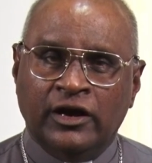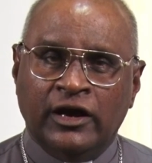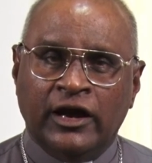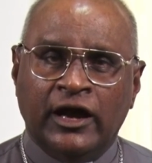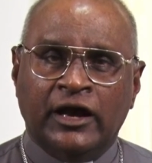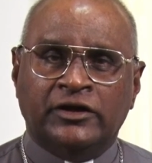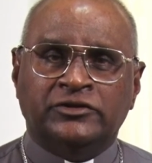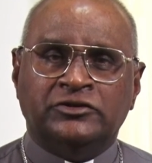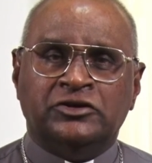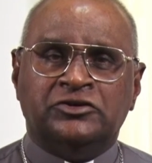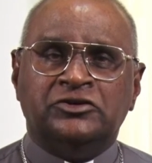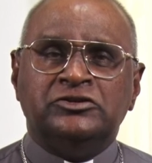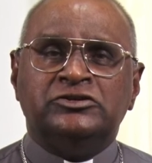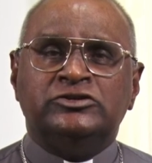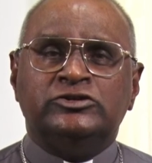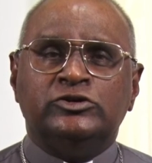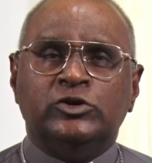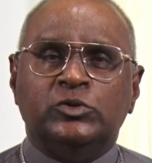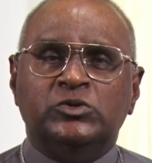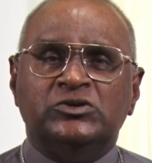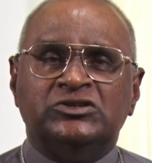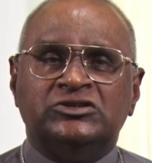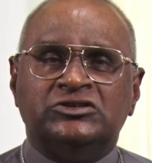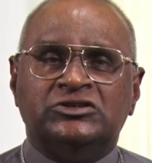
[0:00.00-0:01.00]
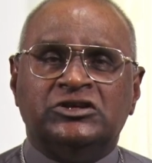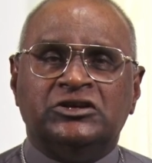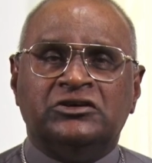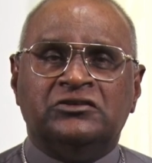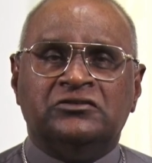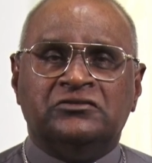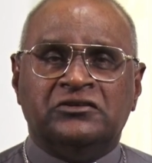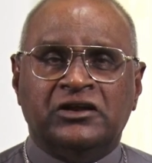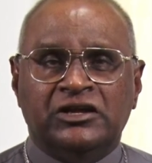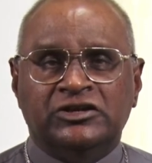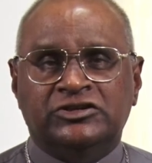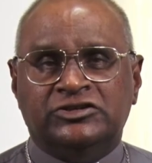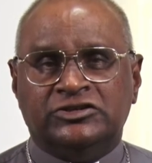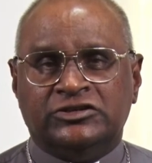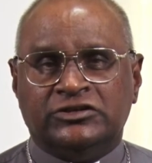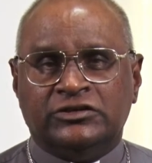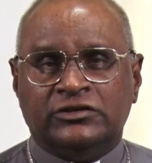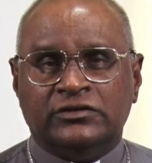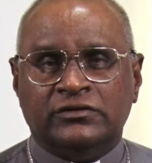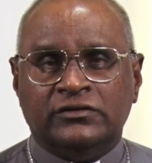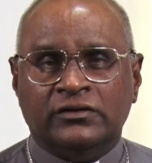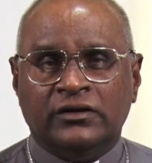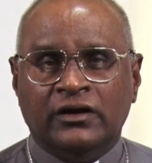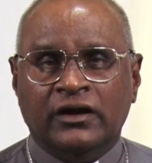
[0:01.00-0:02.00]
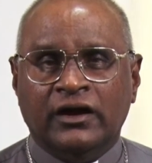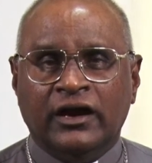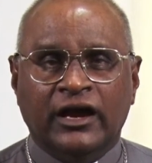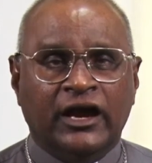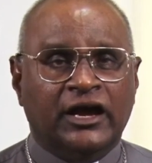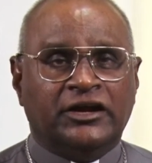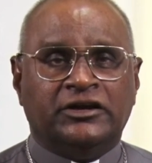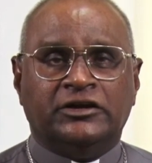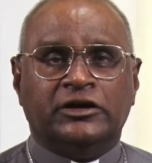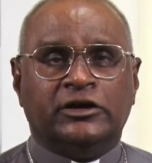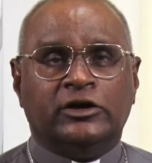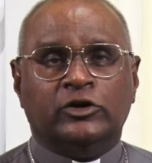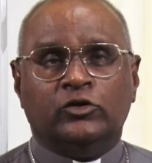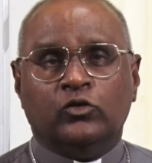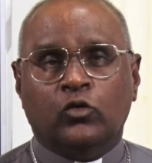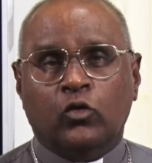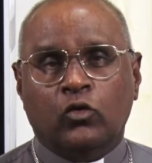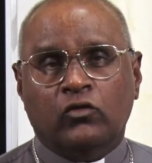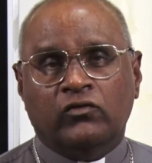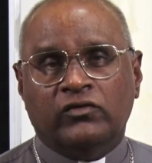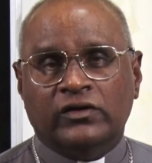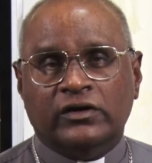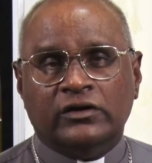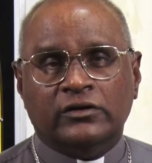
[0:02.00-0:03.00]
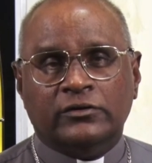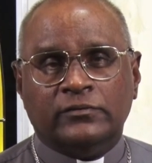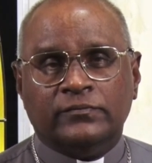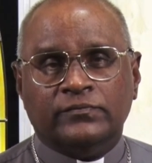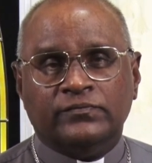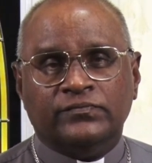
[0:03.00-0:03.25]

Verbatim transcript: and the ritualistic religion had taken over.